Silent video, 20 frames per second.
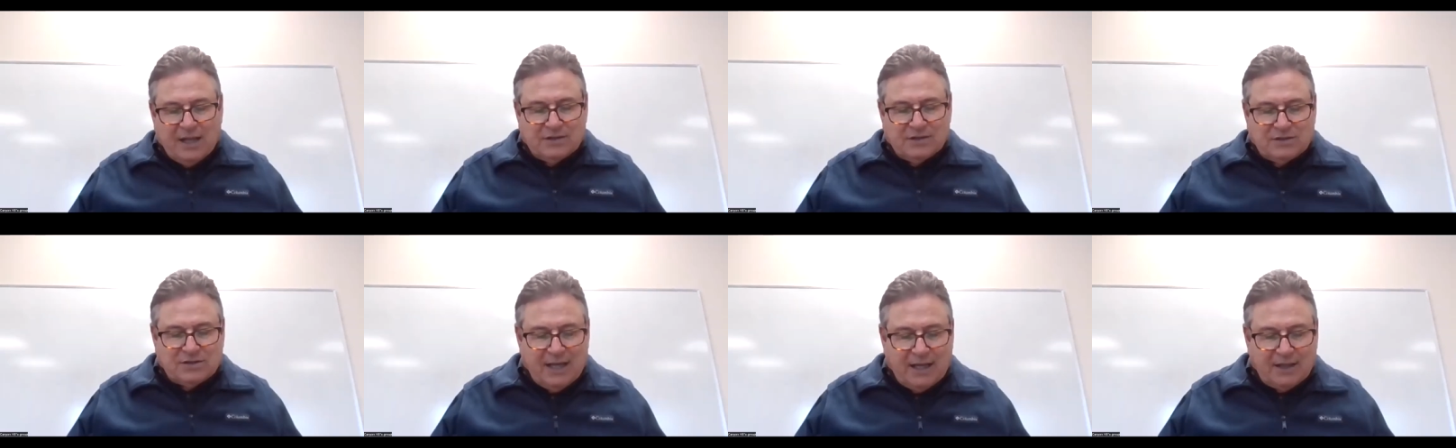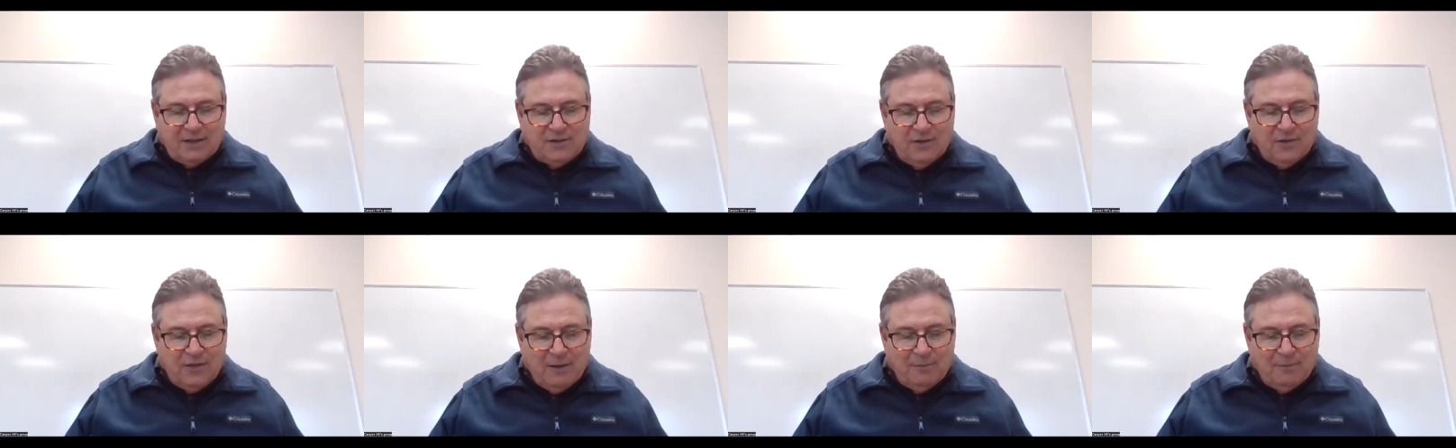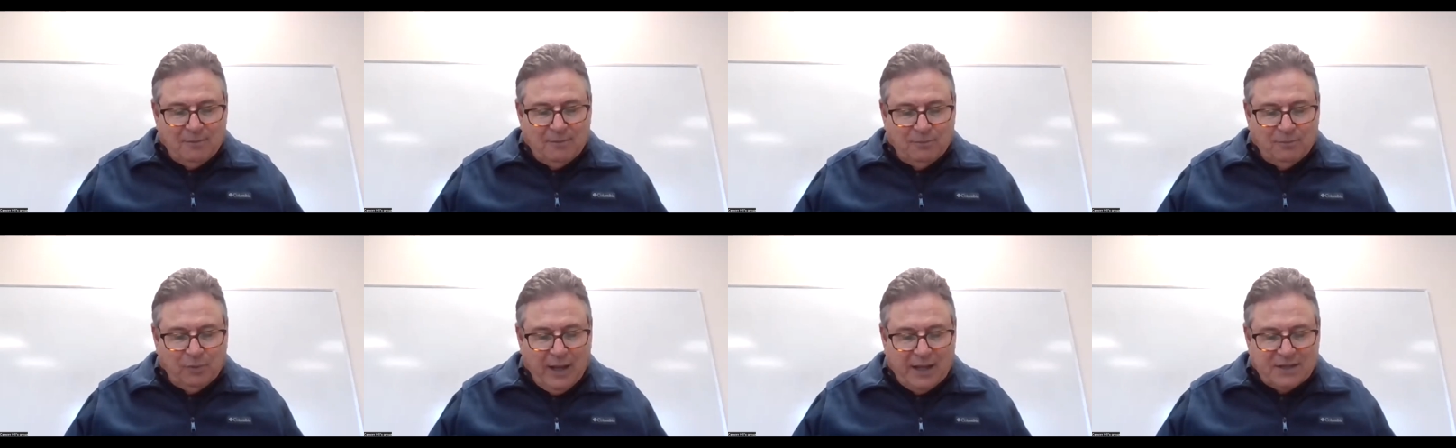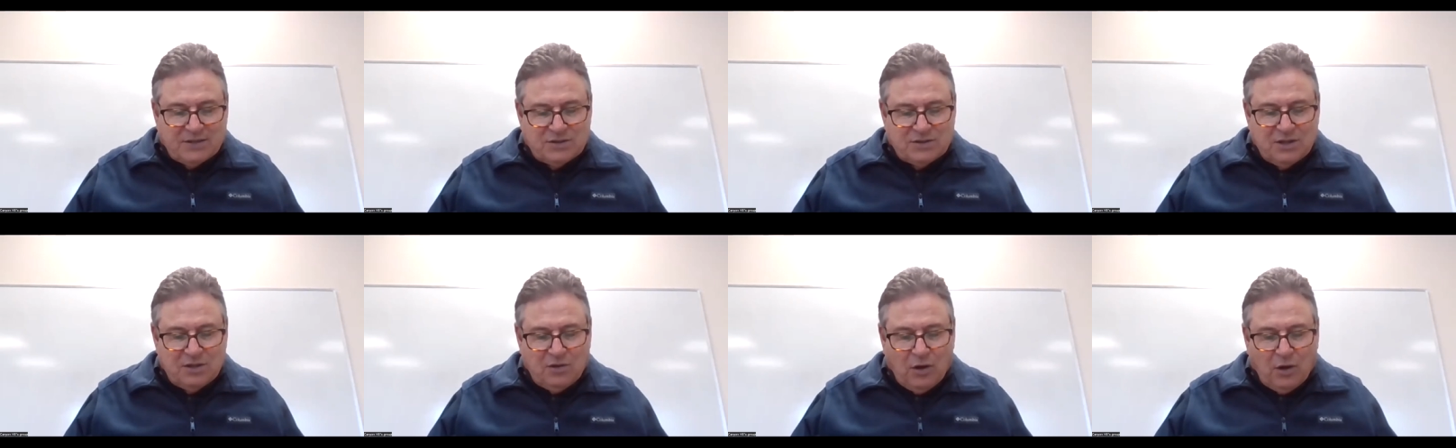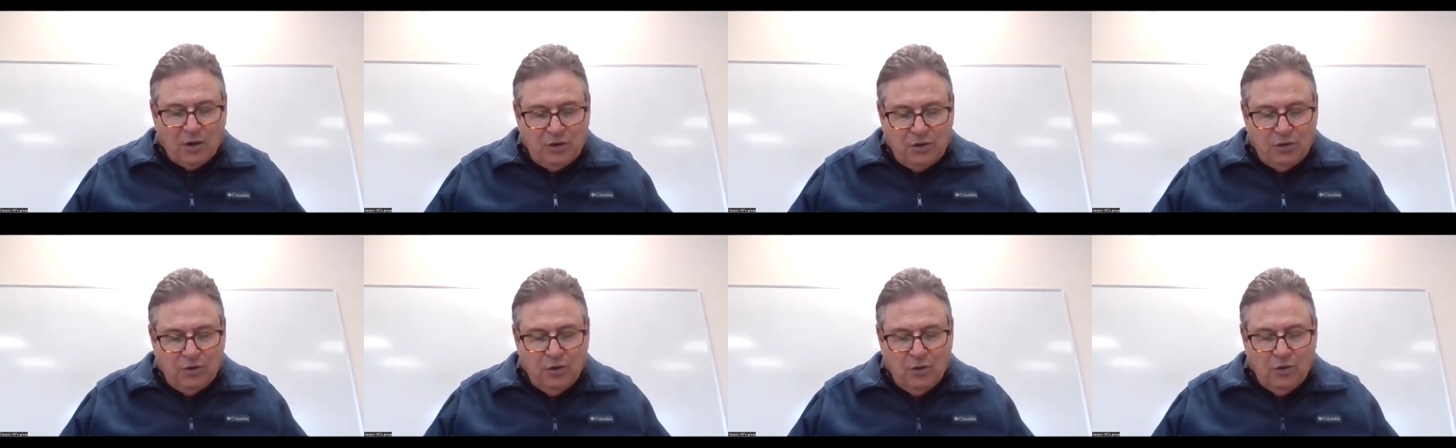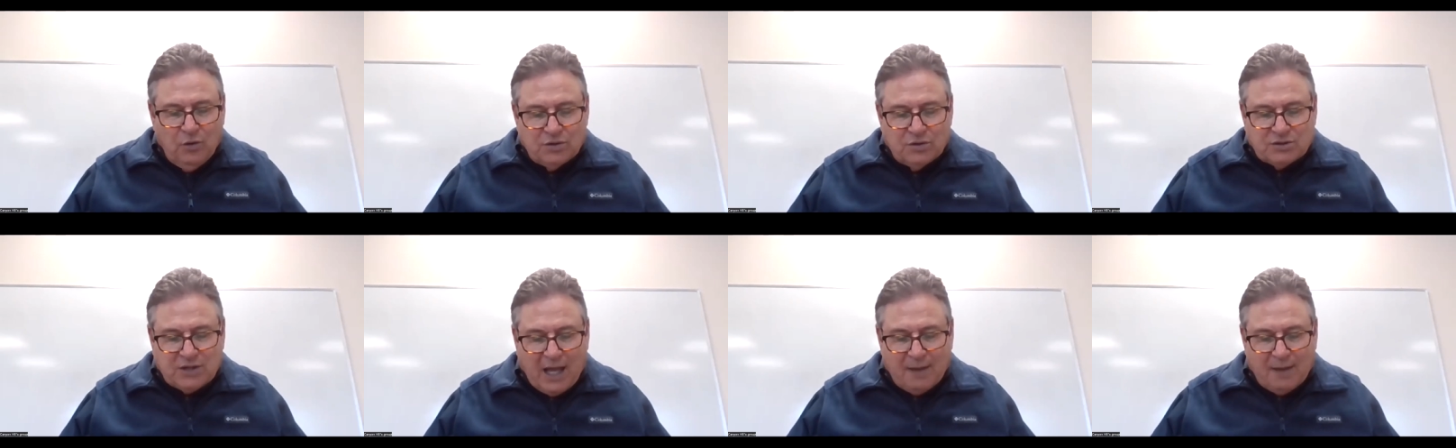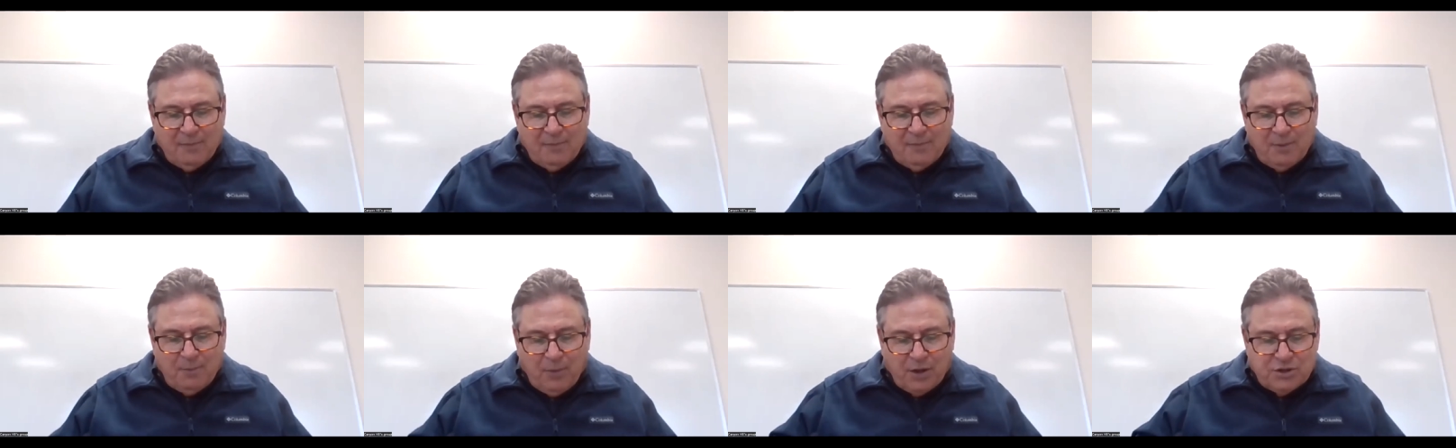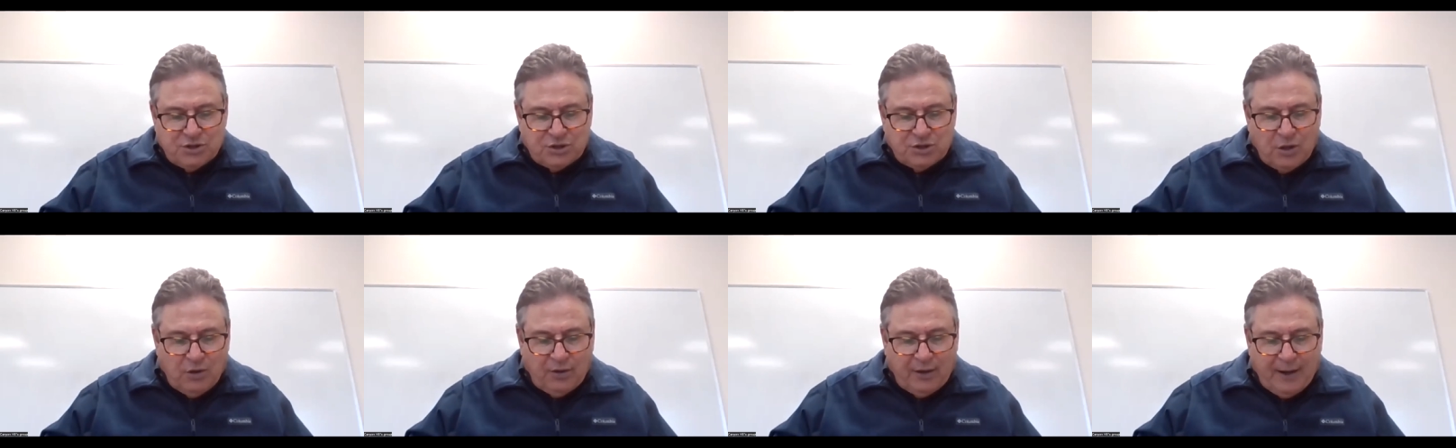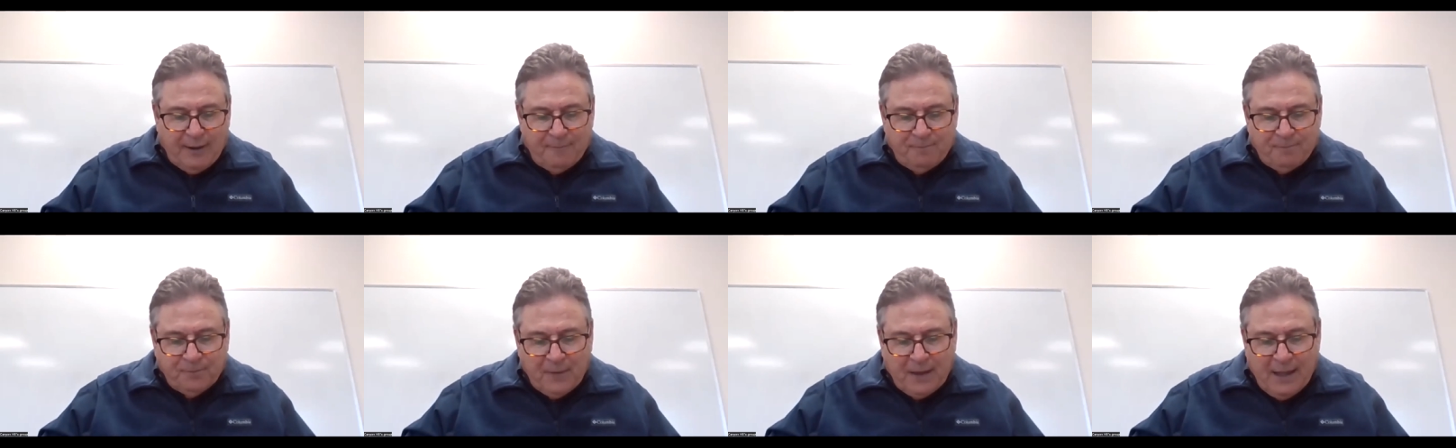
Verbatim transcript: and said to them, Blessed are you, Simon Barjona,